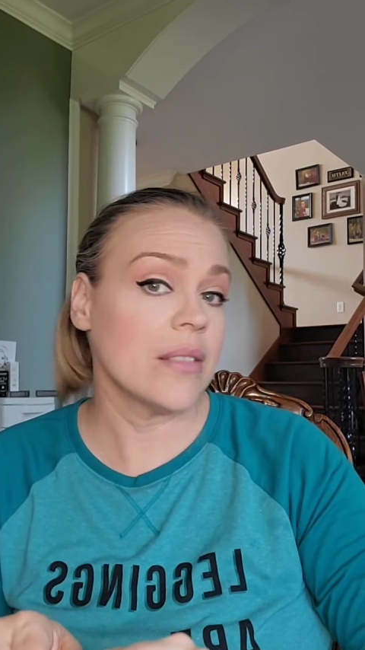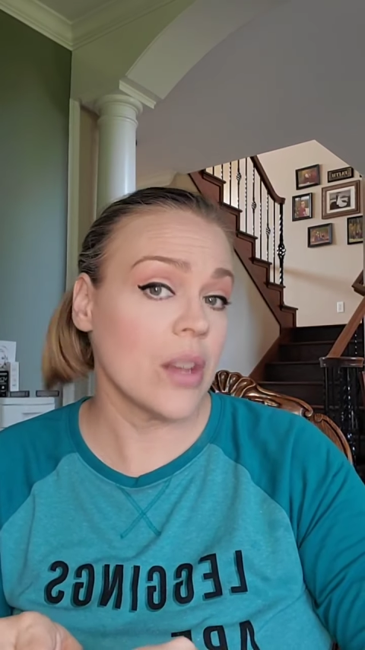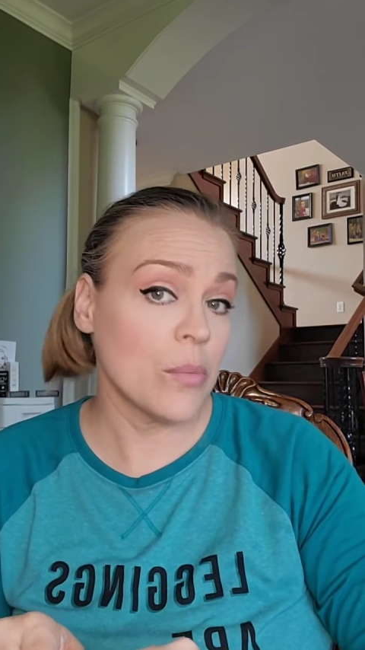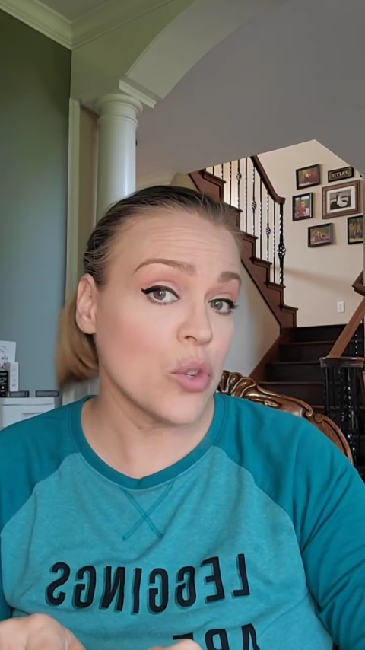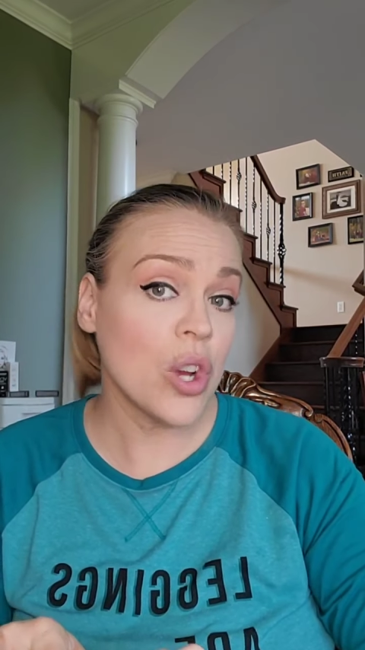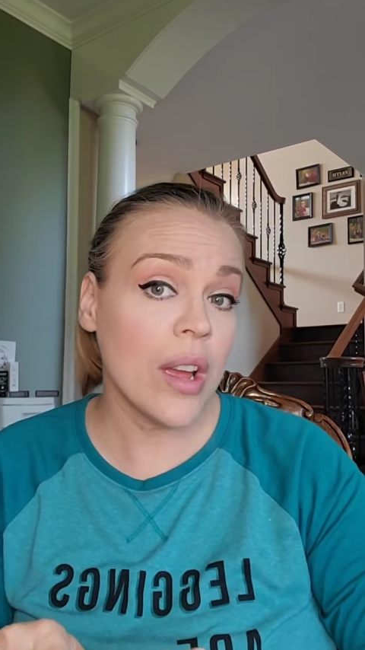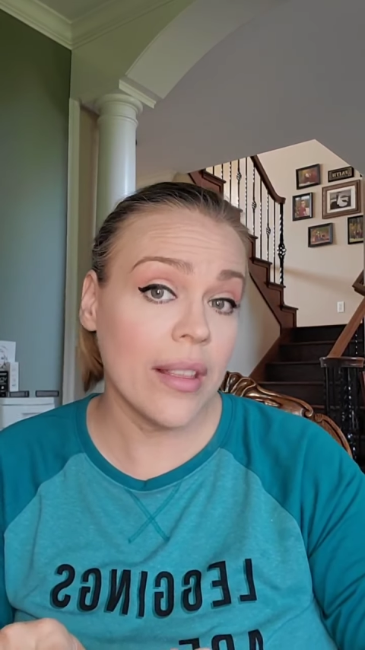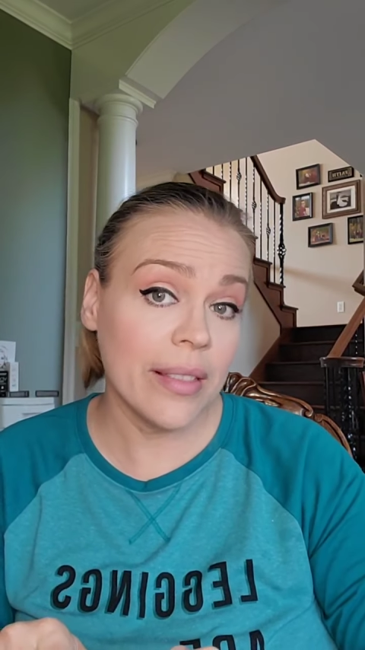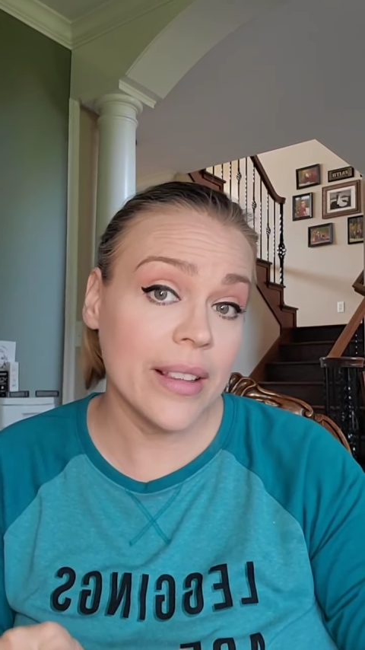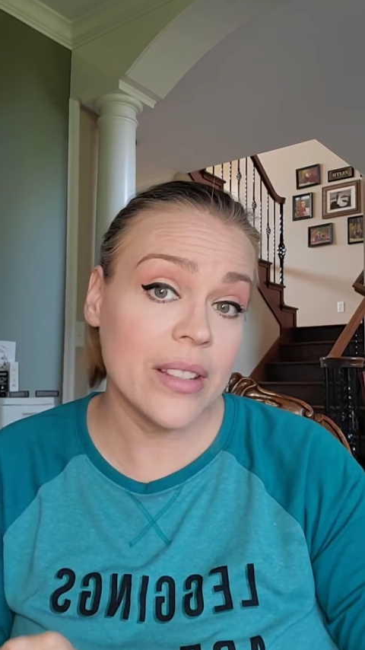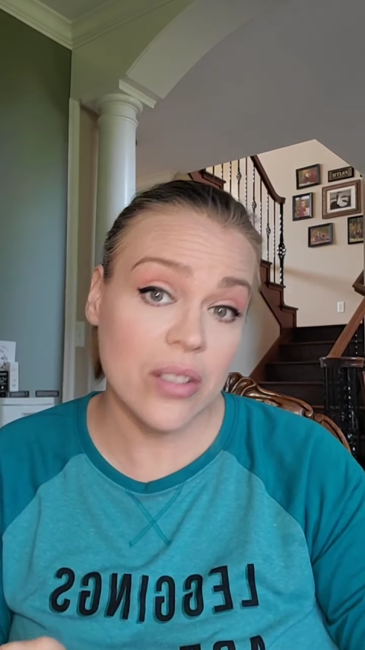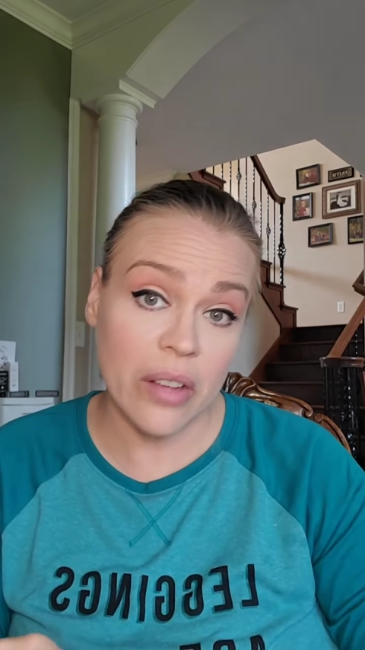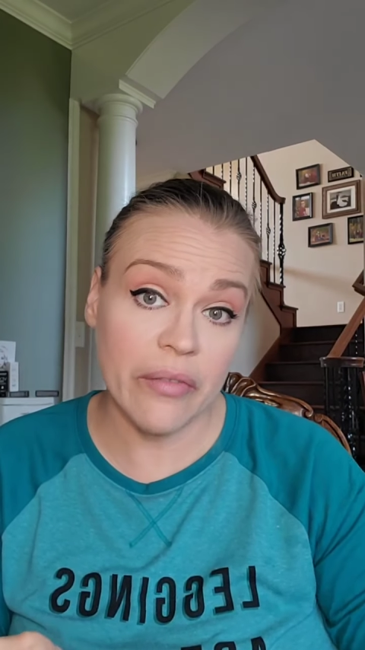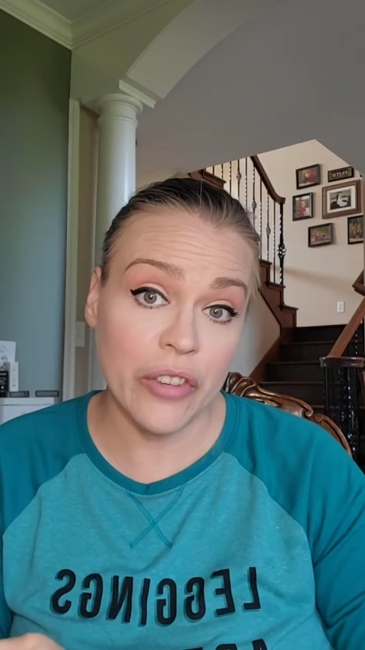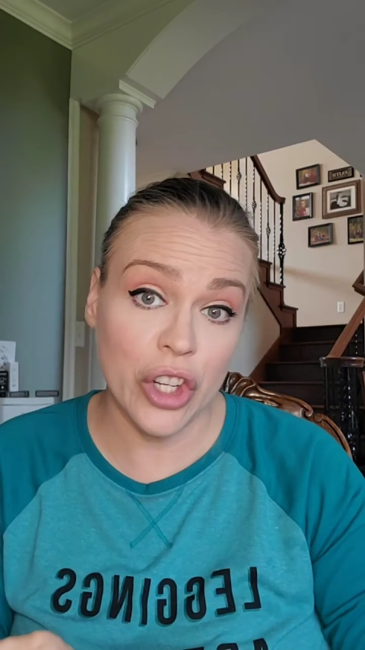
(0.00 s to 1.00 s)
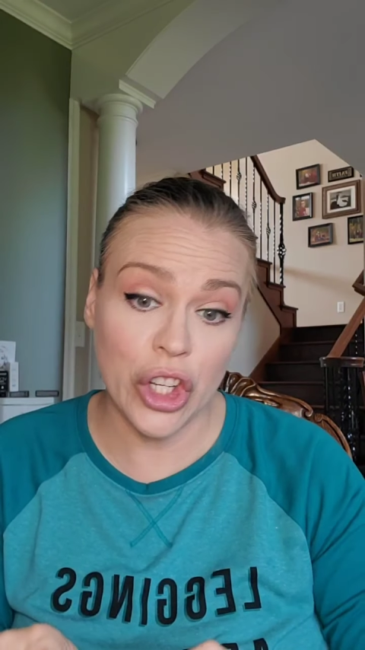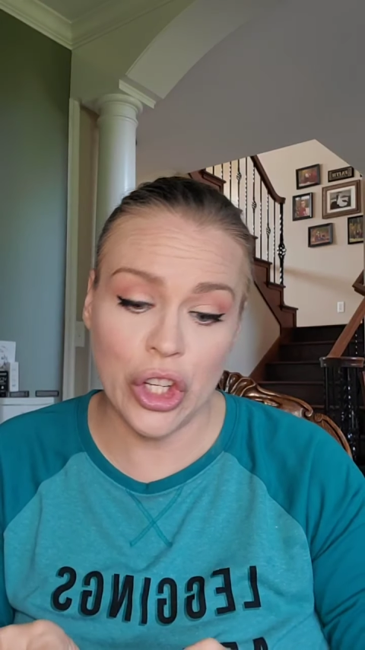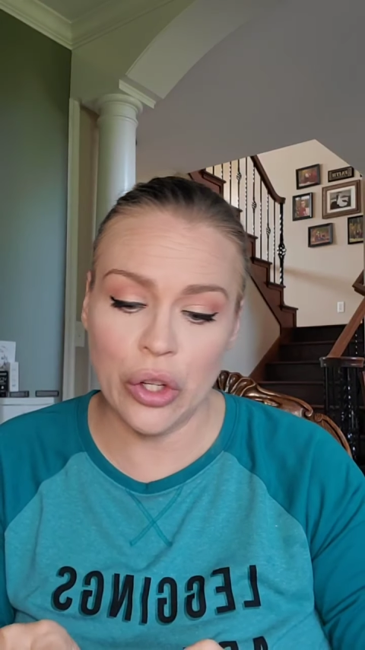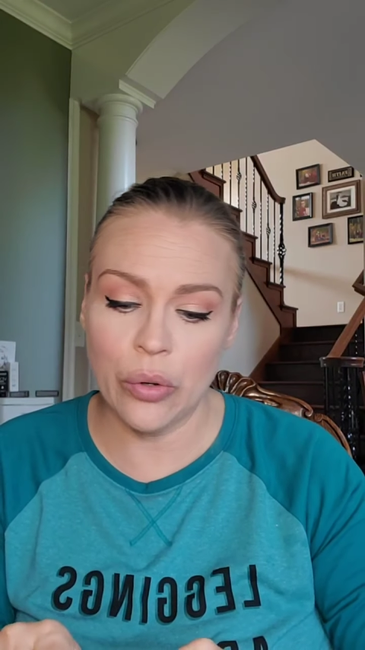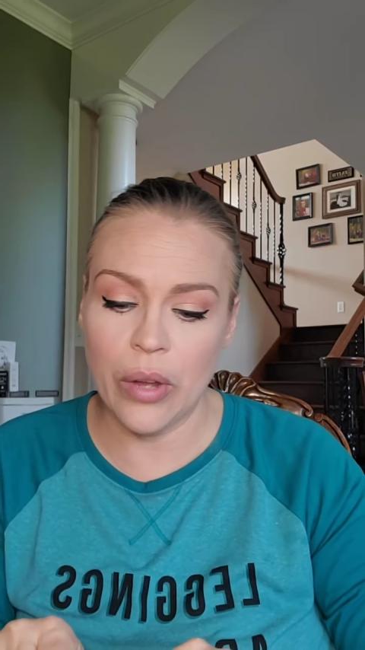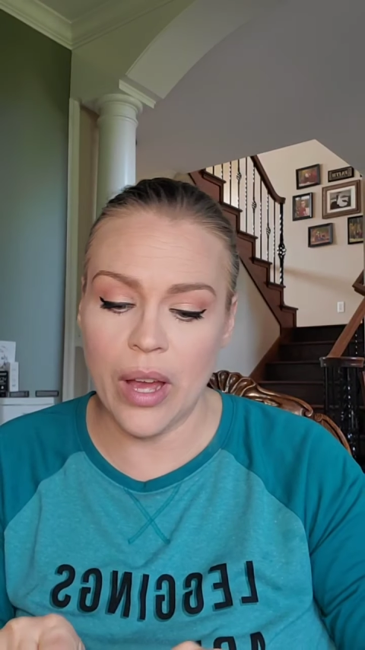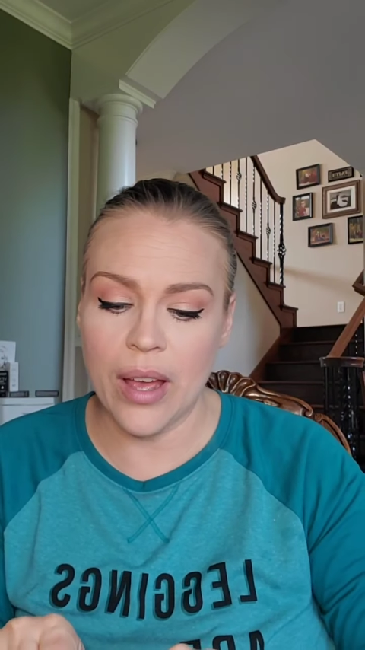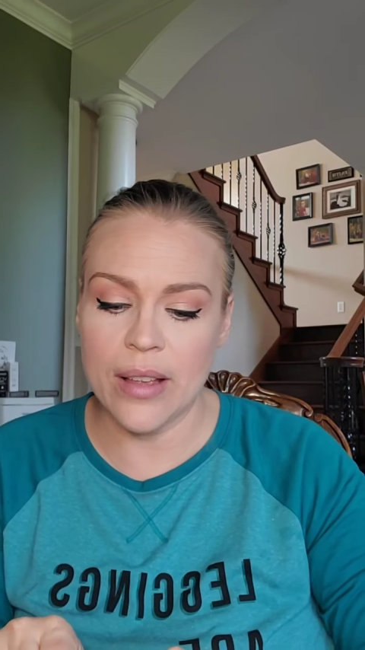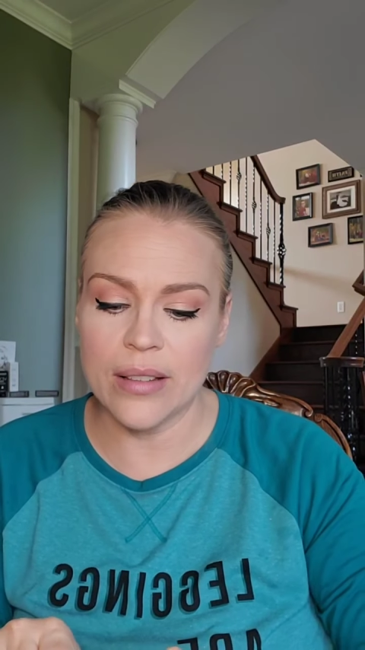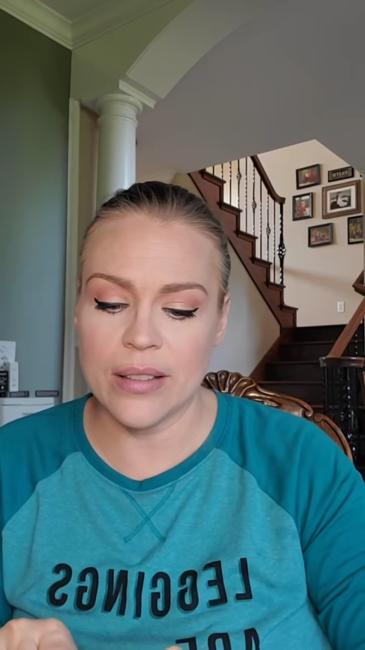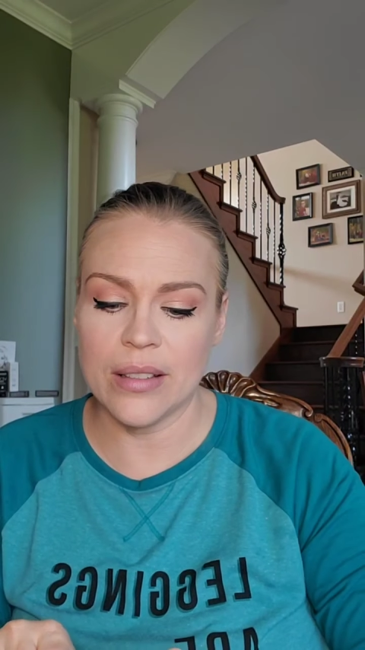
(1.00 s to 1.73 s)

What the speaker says: So I'm trying these on for you guys.